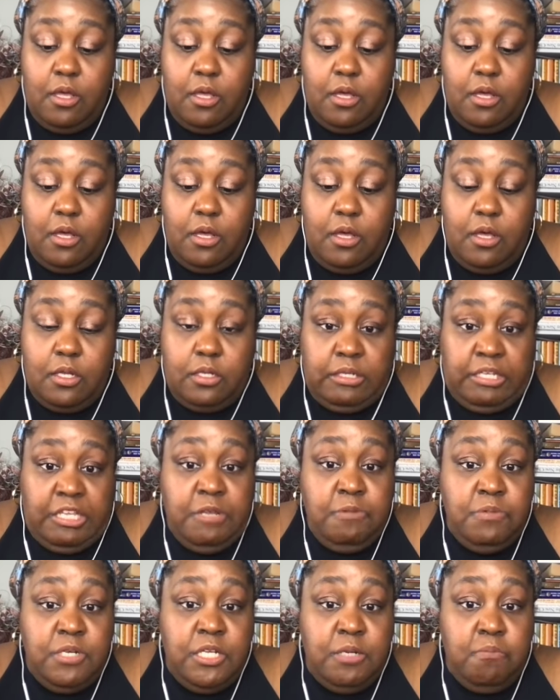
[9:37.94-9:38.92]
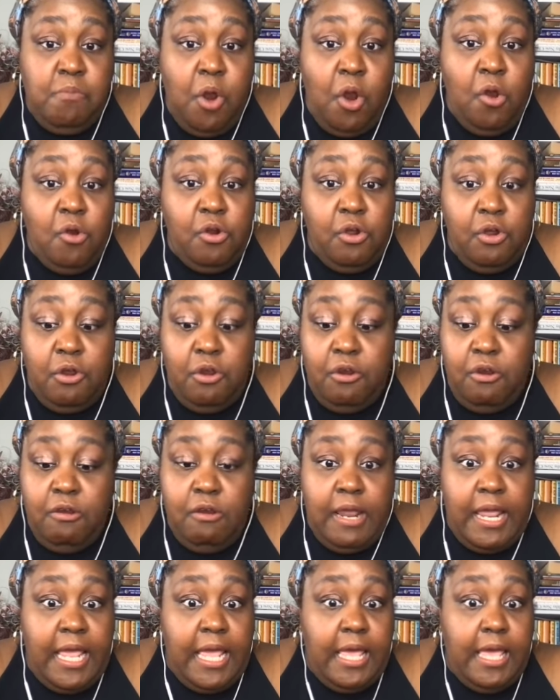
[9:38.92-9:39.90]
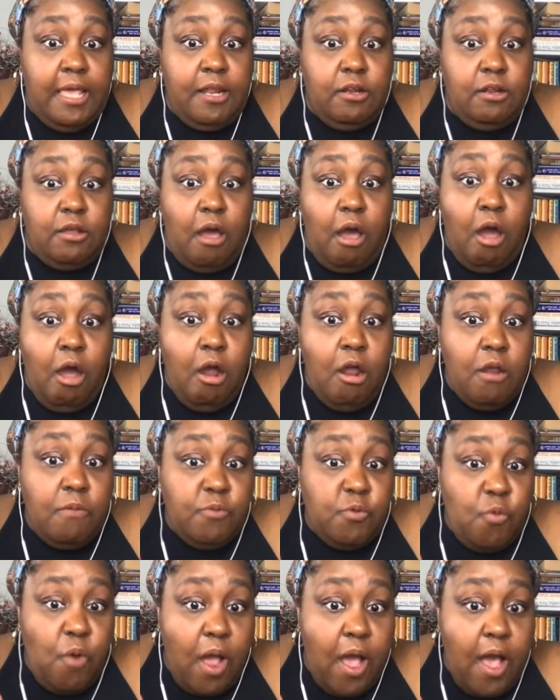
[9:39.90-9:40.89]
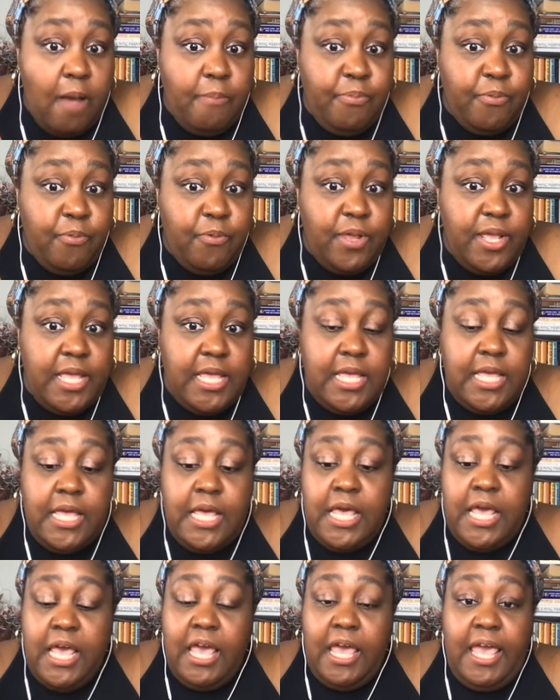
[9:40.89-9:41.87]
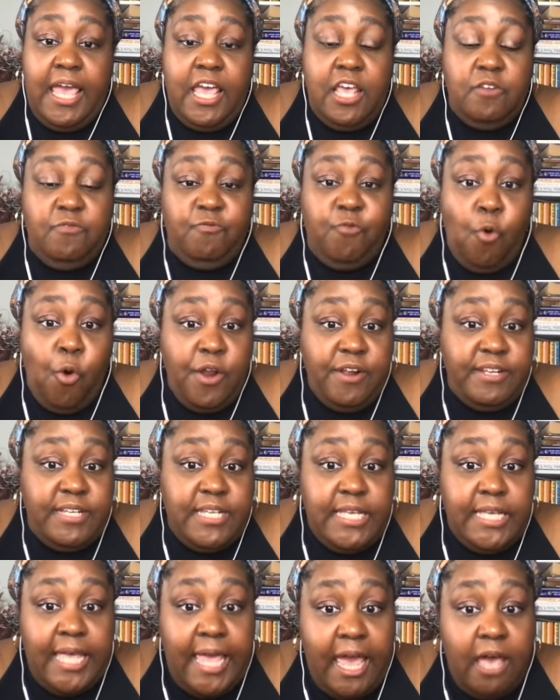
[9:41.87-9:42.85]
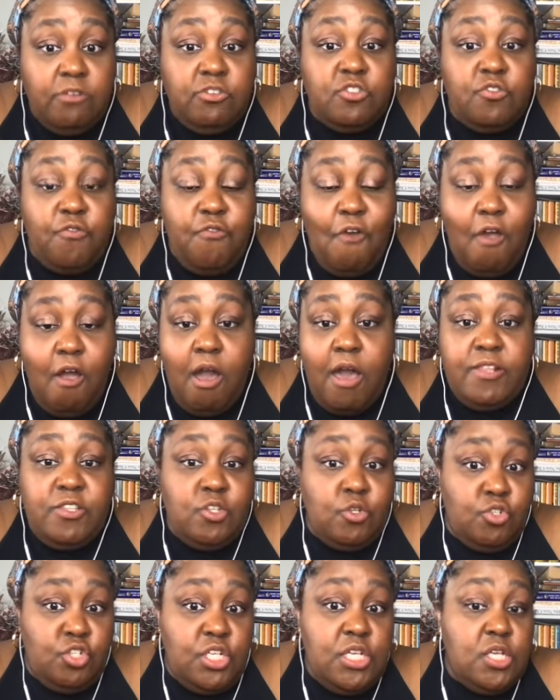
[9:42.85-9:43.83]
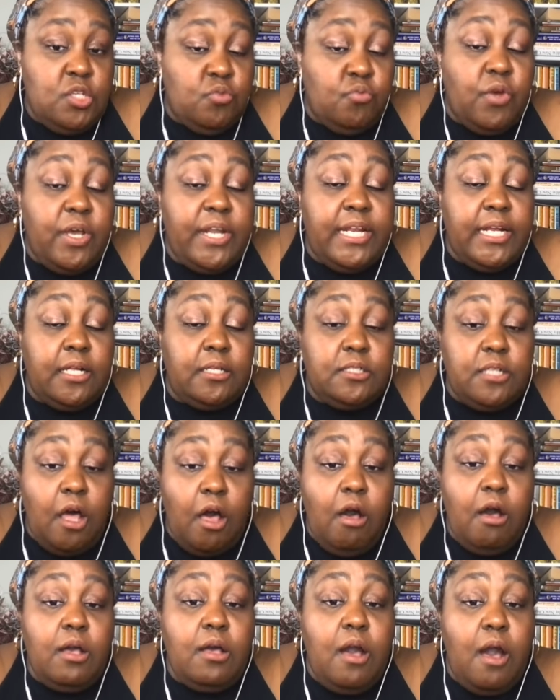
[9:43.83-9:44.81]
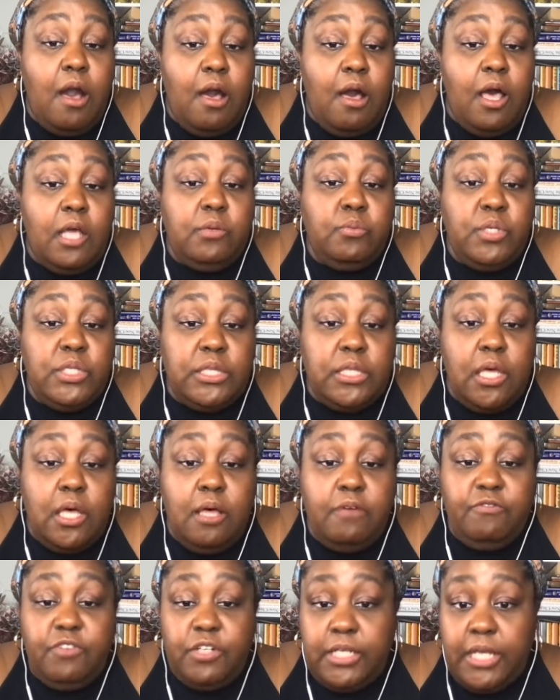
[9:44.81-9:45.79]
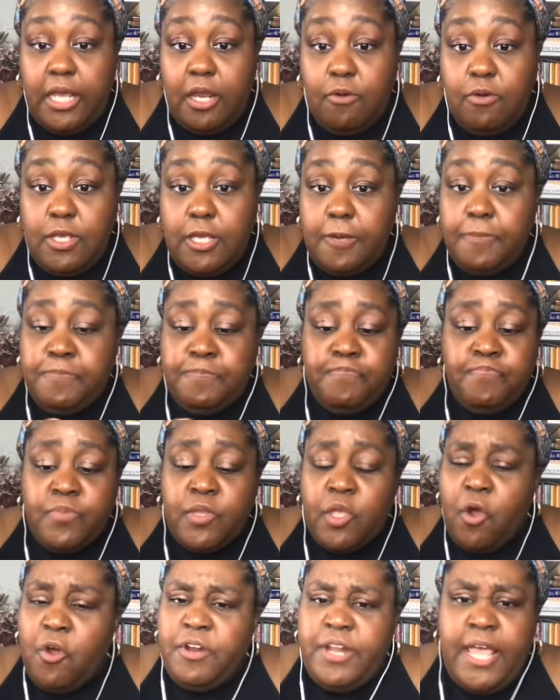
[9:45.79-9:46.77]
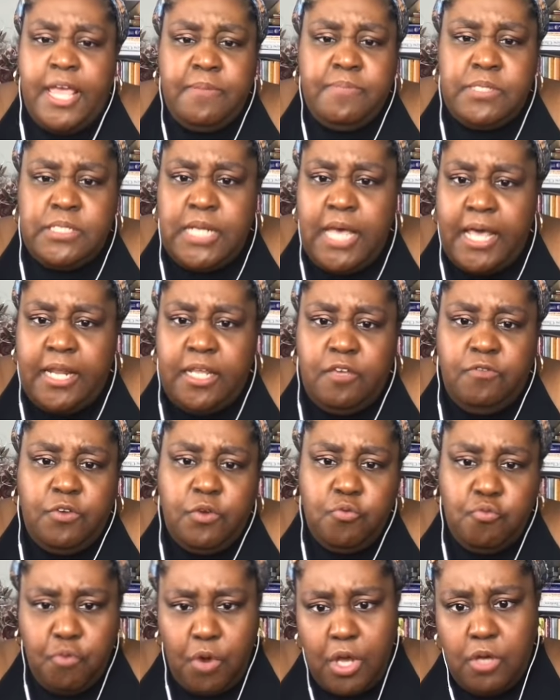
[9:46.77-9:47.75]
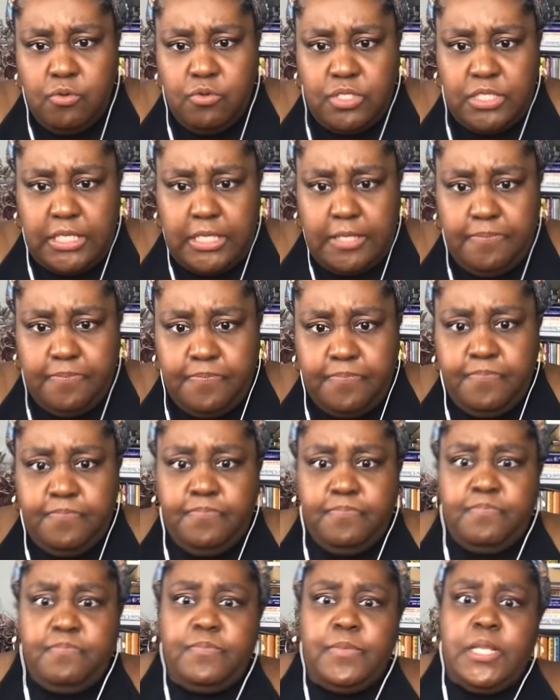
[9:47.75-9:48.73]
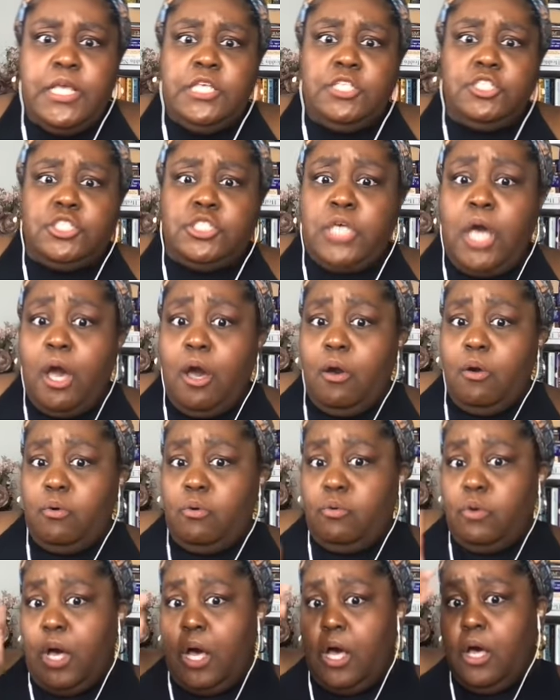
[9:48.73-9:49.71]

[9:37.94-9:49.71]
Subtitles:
attempted murder and armed robbery and 14 counts of fraud. So she is running a long con with Valeria. Her name is not even Rosie. So